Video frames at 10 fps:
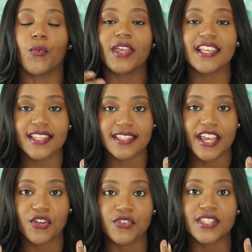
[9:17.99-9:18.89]
we as
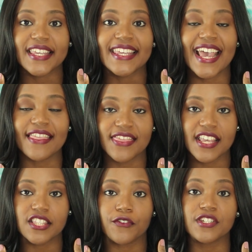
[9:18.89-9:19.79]
designers get
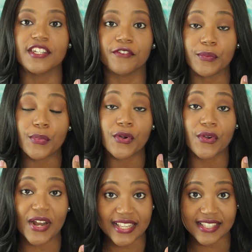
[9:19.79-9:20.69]
things for different
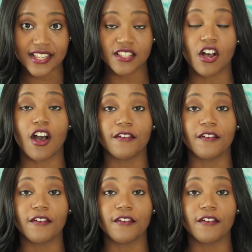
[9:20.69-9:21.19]
prices,